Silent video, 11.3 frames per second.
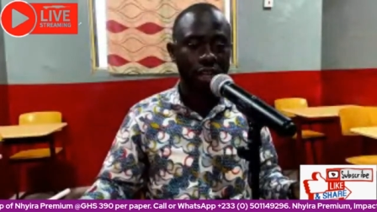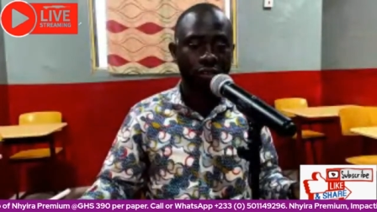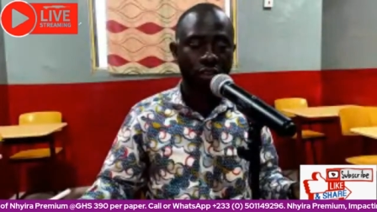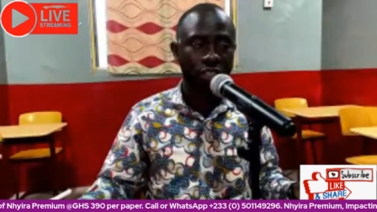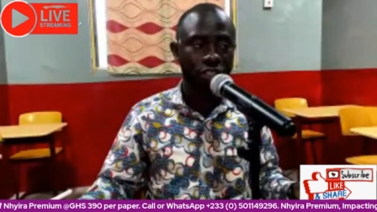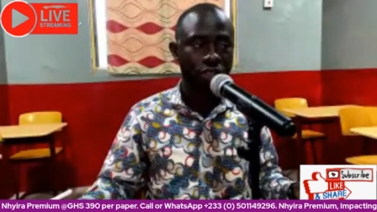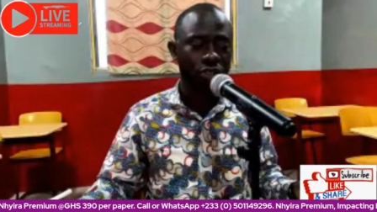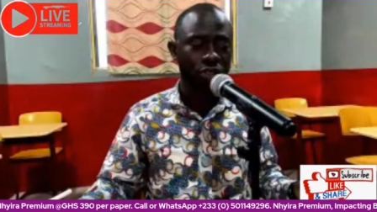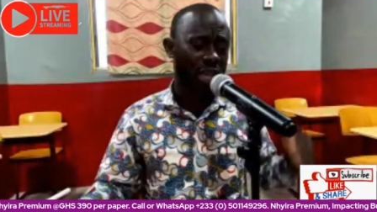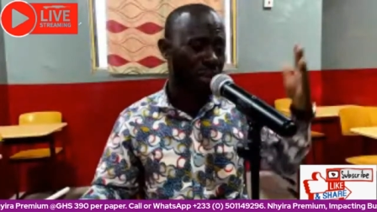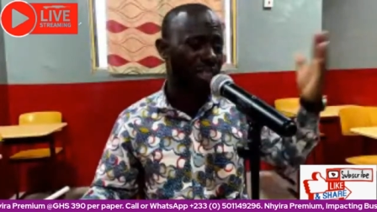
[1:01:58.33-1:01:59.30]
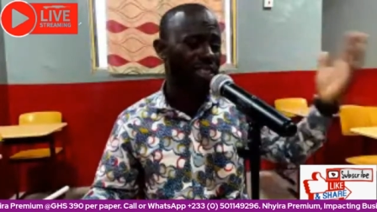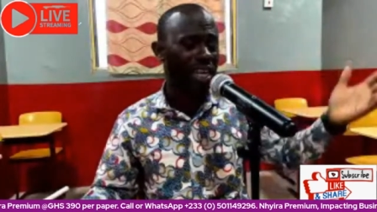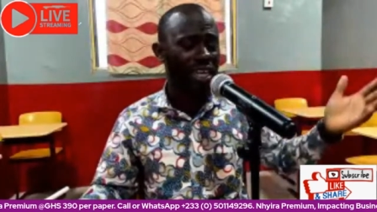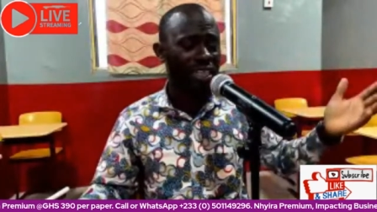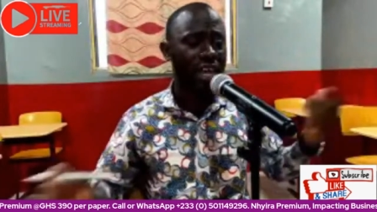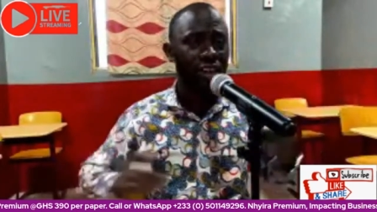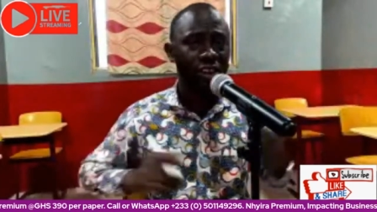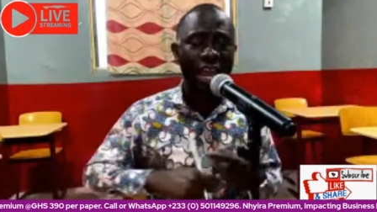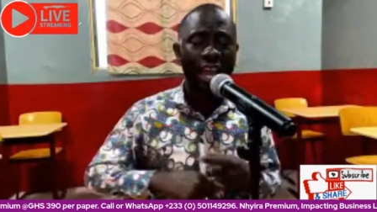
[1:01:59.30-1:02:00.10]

the ratios a bit later on.